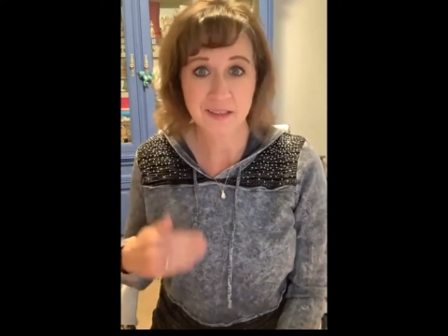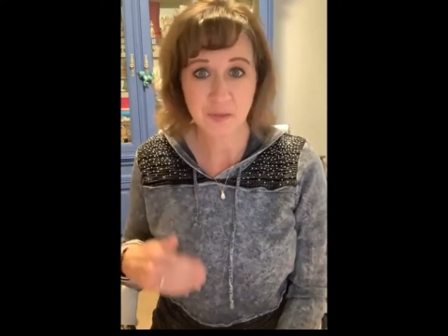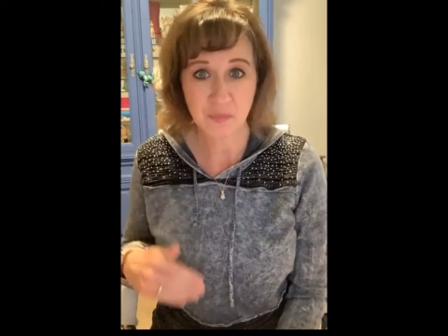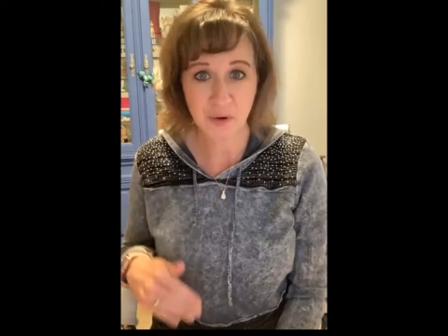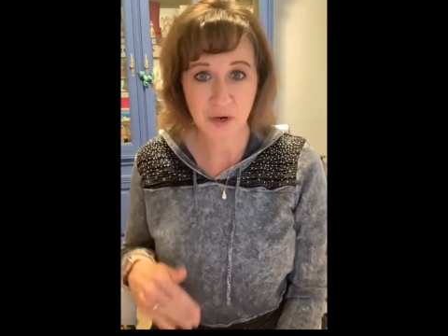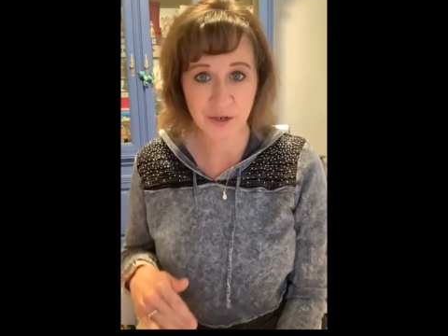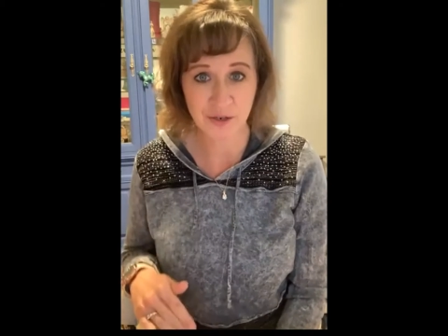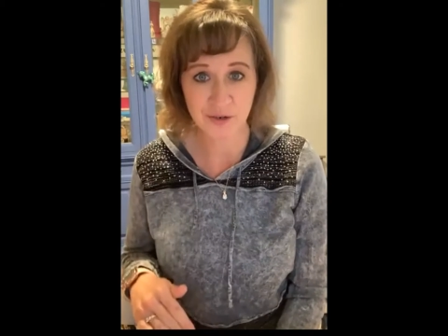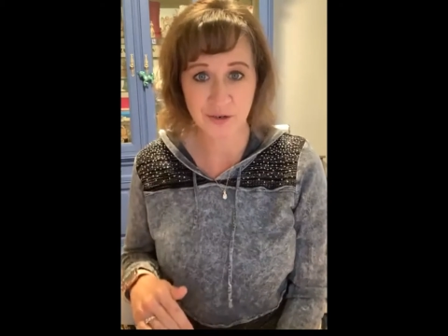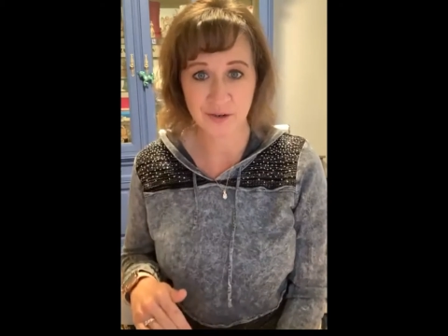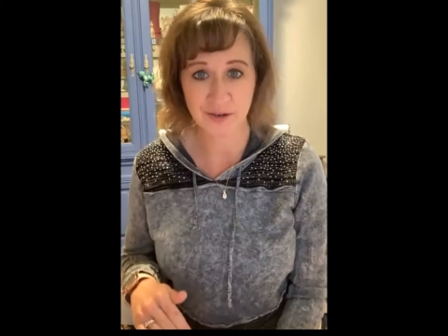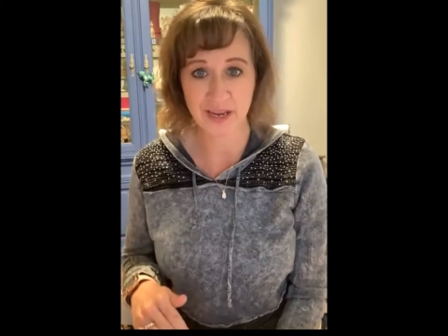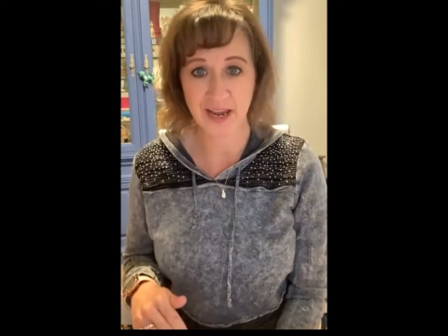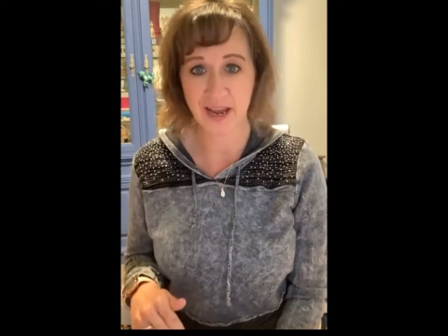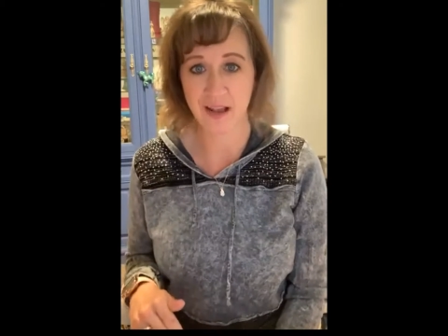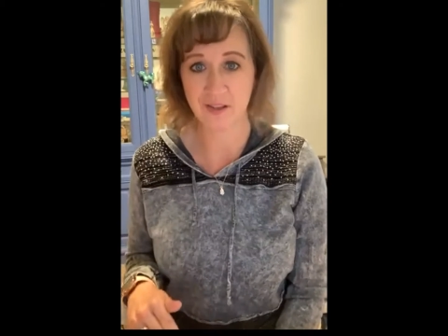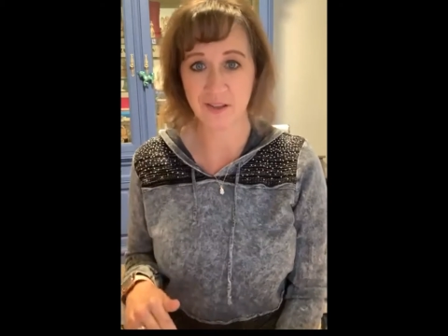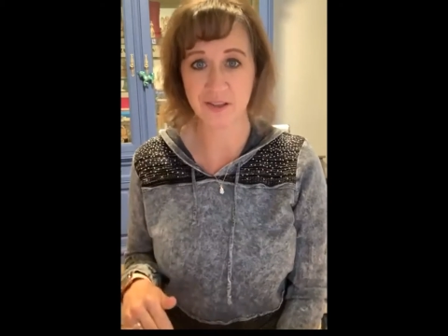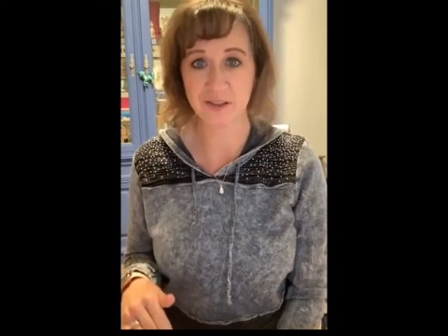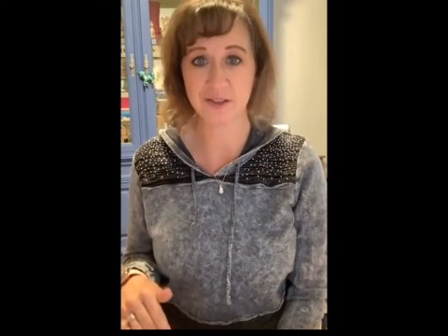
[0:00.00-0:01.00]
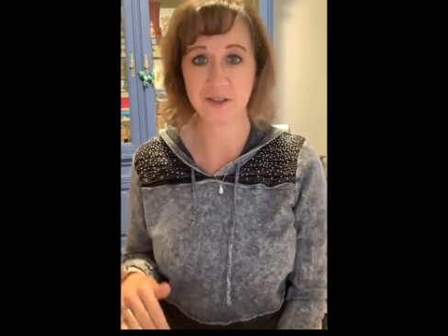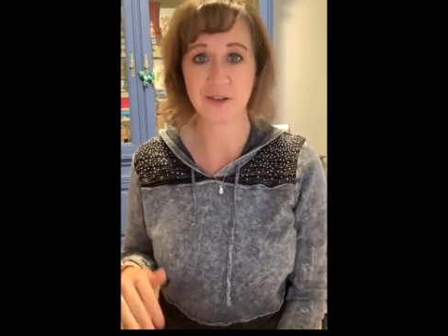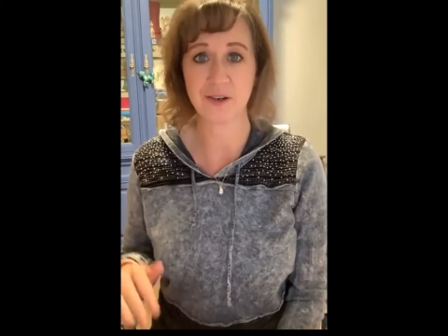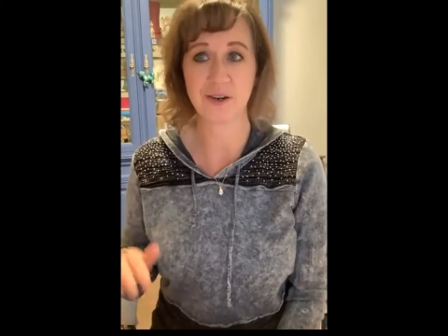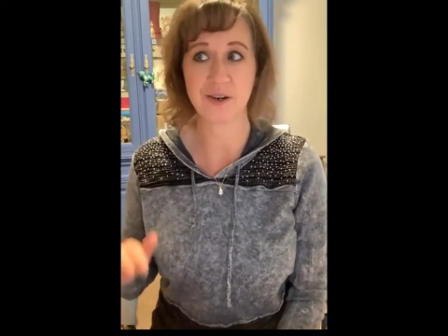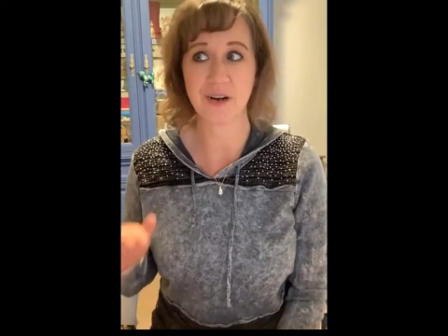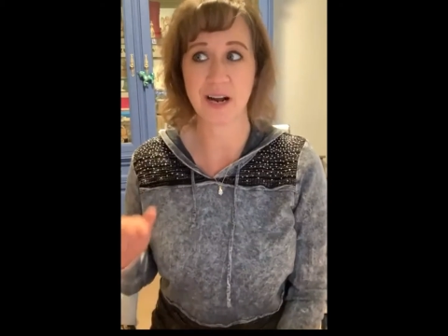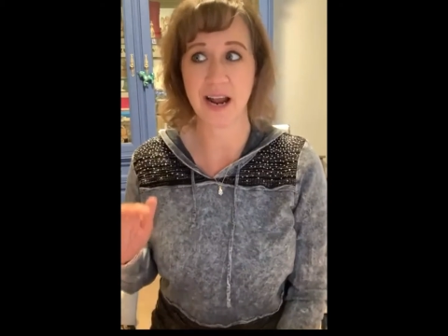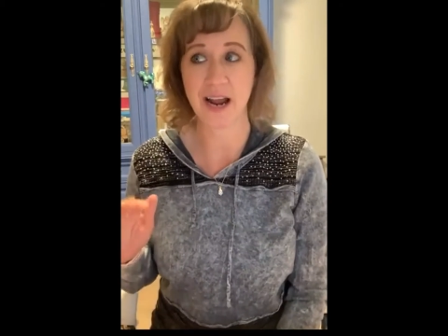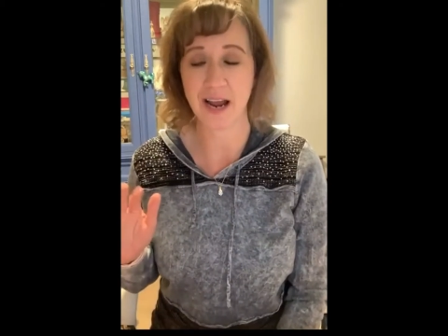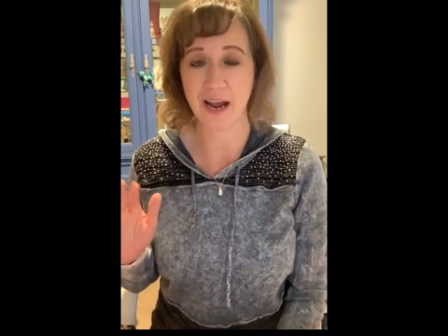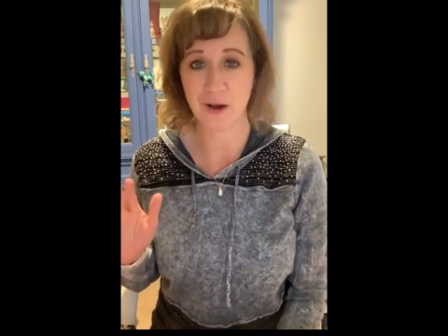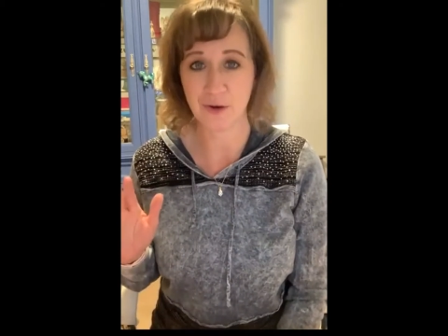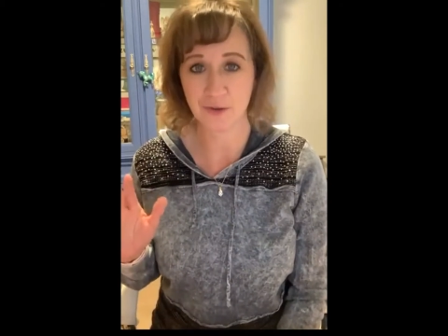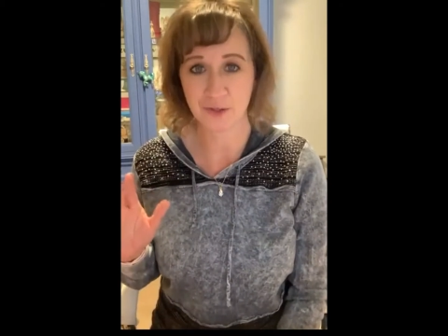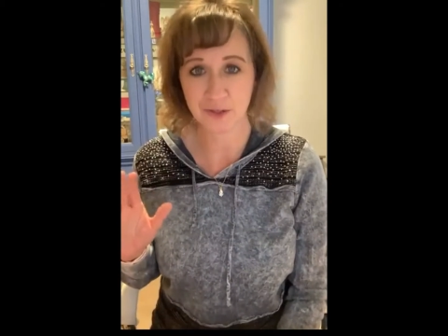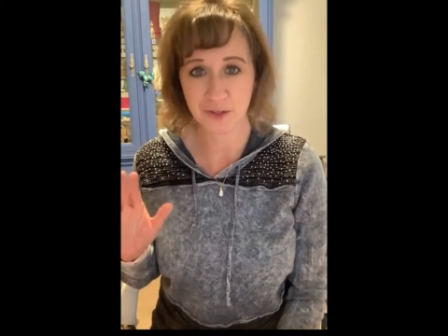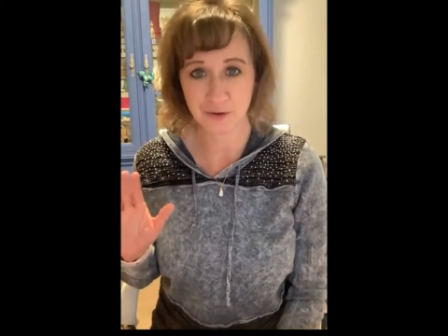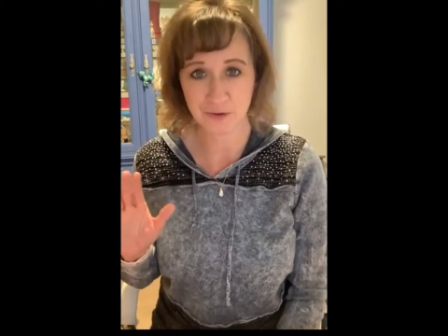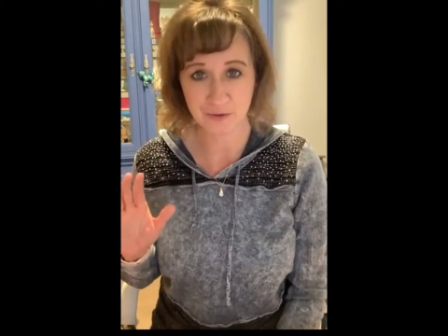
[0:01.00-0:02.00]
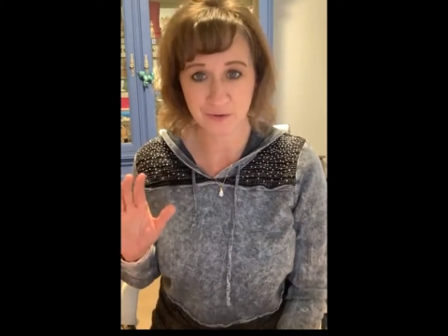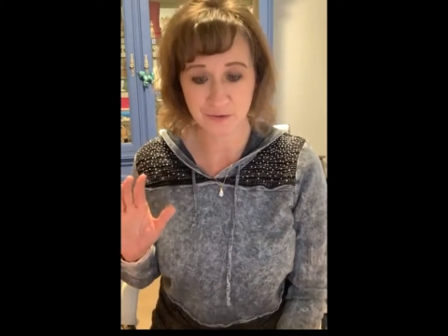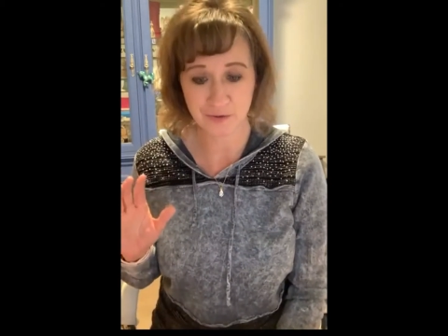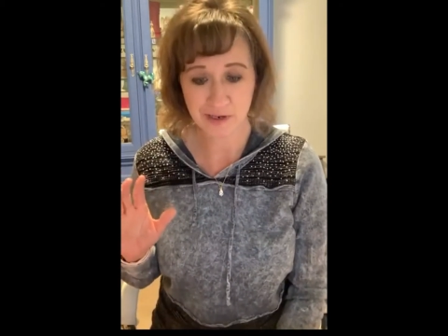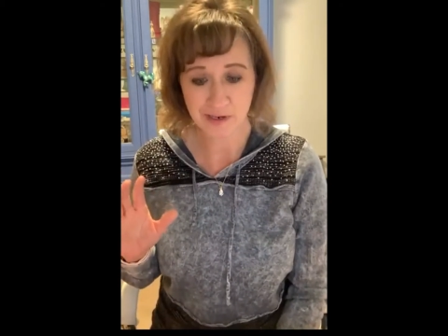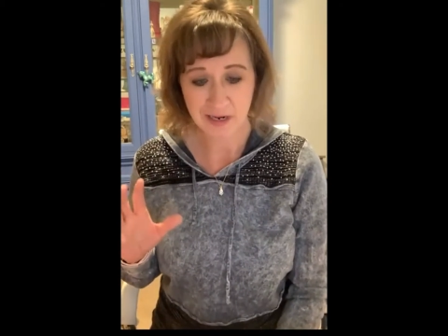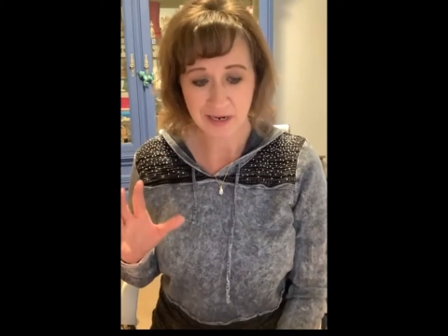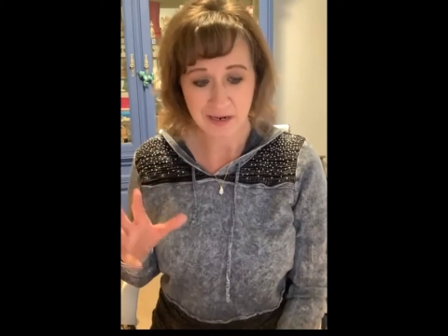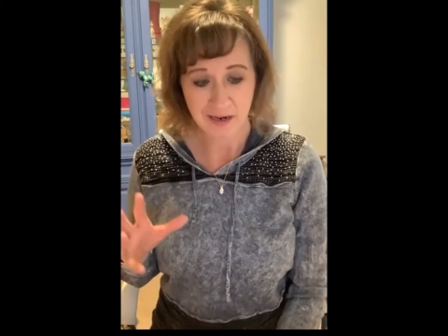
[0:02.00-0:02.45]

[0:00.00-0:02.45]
to put on your calendar, how to